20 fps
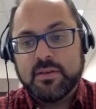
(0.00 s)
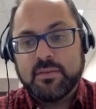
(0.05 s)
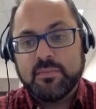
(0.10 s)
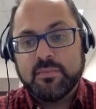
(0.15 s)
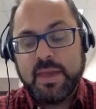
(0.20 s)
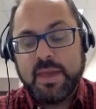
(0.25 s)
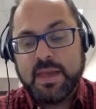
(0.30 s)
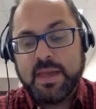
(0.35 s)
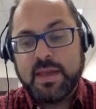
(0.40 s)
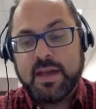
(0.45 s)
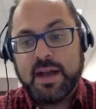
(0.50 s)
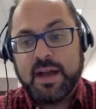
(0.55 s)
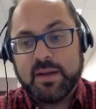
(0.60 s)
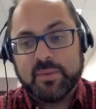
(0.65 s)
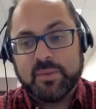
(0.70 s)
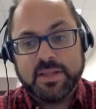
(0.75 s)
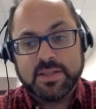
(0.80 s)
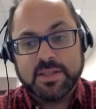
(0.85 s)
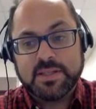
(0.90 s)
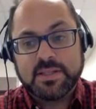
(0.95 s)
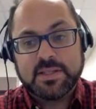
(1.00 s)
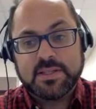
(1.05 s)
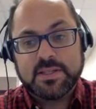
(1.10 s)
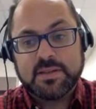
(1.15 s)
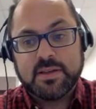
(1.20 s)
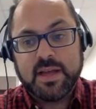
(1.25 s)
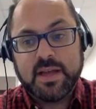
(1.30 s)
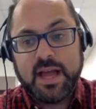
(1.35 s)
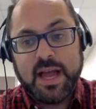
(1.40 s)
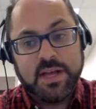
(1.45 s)
make comments
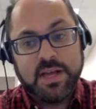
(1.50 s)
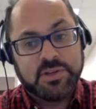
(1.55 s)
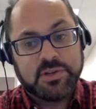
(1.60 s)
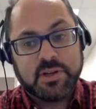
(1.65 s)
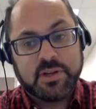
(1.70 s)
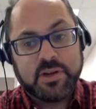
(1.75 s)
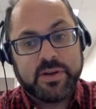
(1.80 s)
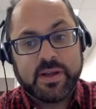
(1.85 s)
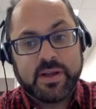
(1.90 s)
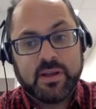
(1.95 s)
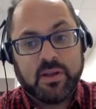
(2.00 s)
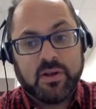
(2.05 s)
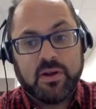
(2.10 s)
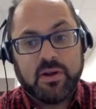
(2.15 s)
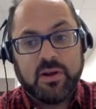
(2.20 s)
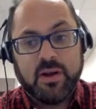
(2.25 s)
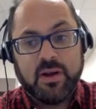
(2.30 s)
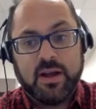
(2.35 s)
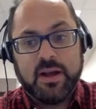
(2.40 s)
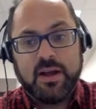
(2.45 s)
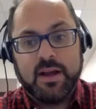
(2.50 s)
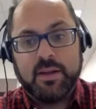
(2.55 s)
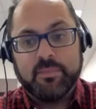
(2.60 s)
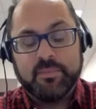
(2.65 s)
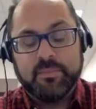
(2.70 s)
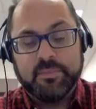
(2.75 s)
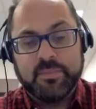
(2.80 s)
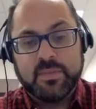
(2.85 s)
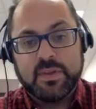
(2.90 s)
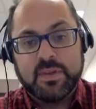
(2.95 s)
as you're going along.
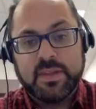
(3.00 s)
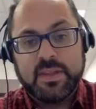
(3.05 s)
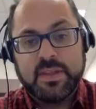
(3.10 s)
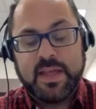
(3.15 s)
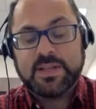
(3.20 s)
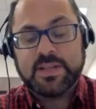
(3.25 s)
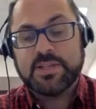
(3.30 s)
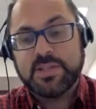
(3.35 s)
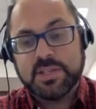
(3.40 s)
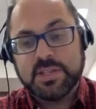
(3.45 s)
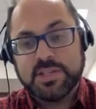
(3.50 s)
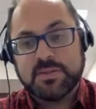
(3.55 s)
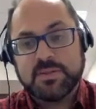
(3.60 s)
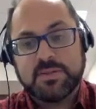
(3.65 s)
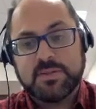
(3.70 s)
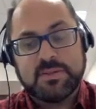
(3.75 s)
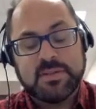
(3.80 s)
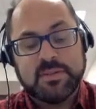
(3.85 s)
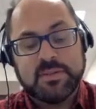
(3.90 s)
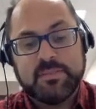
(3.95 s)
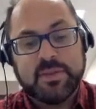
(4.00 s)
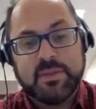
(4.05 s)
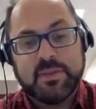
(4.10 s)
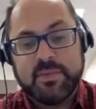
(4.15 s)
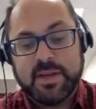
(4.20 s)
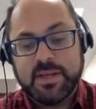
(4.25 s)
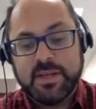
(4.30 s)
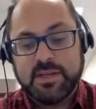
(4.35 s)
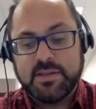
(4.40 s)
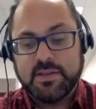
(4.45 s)
That's just simply
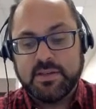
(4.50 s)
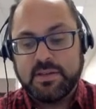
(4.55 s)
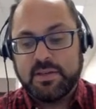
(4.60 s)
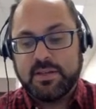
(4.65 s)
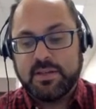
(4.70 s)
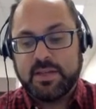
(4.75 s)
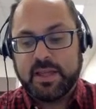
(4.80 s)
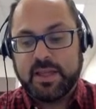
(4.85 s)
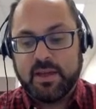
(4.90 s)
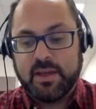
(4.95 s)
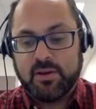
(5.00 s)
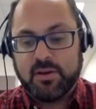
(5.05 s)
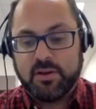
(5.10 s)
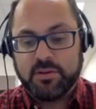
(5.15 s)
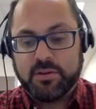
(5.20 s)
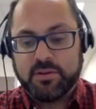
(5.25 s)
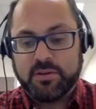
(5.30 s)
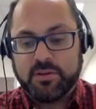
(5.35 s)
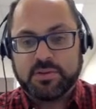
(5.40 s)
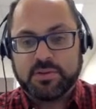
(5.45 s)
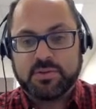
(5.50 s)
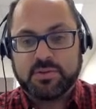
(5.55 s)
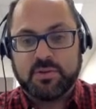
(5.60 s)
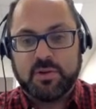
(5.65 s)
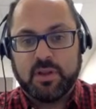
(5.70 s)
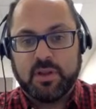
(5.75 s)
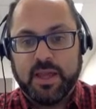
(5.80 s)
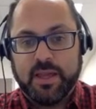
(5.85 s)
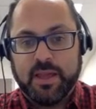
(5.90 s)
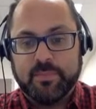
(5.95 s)
by clicking
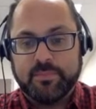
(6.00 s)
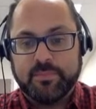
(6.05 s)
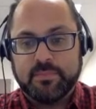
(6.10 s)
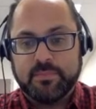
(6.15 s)
Alt-Control-M.